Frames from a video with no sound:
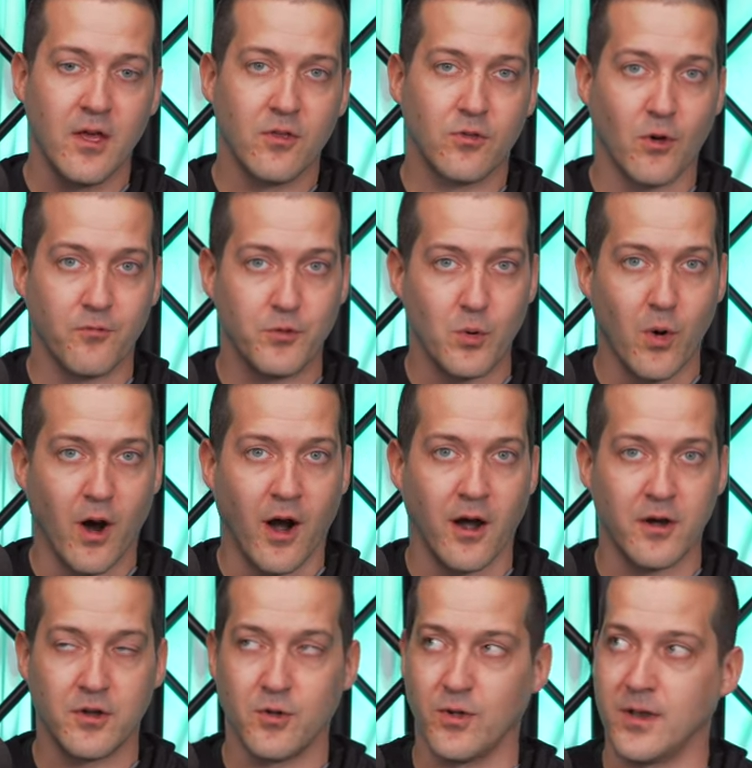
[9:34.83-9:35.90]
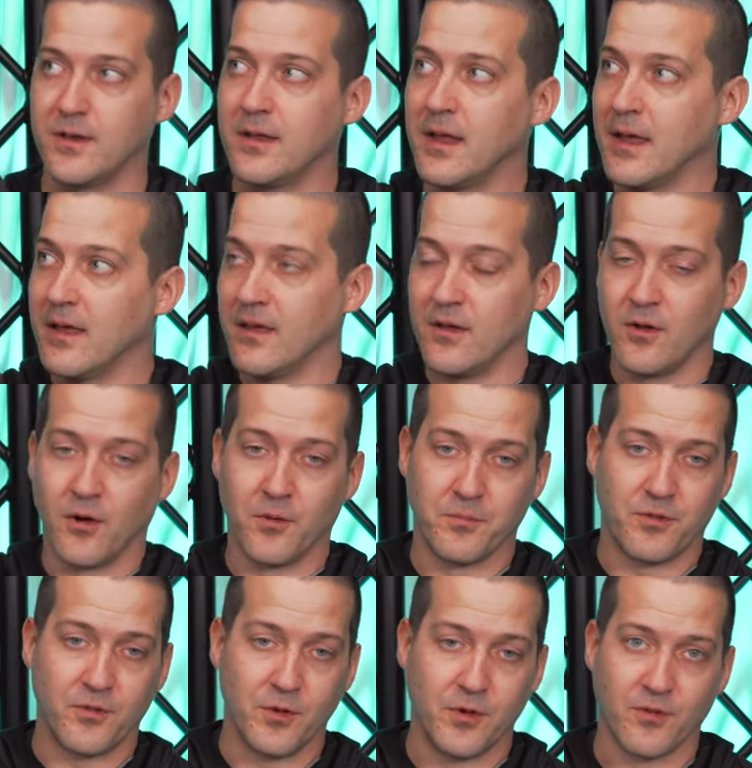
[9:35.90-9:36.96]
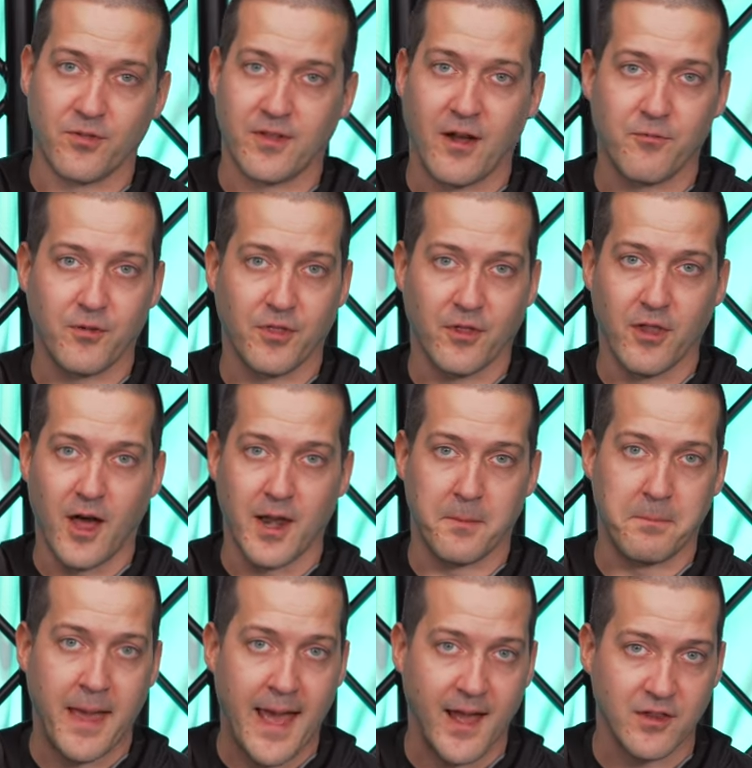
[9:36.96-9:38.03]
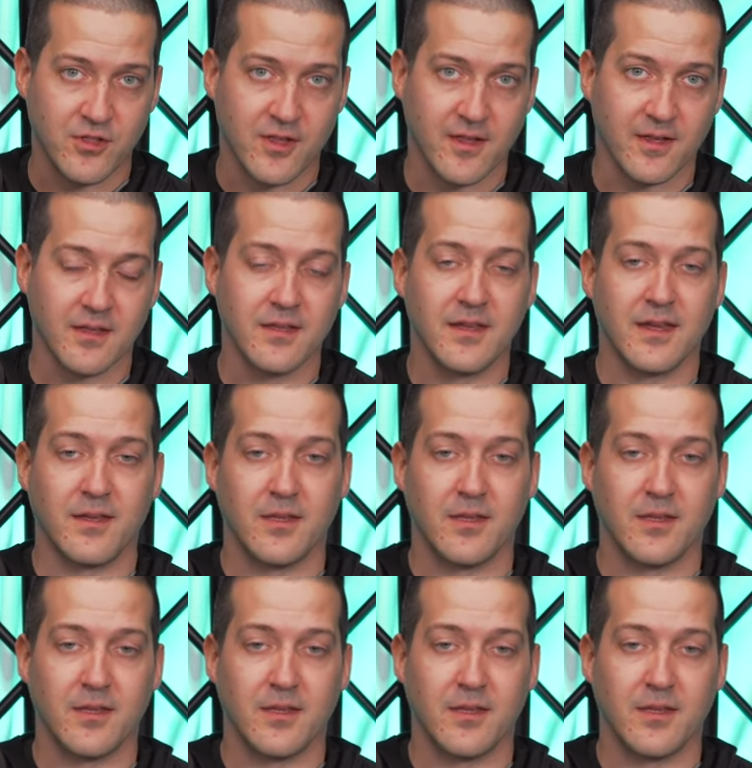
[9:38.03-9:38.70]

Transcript: So if you are doing home studio stuff with a lot of patching,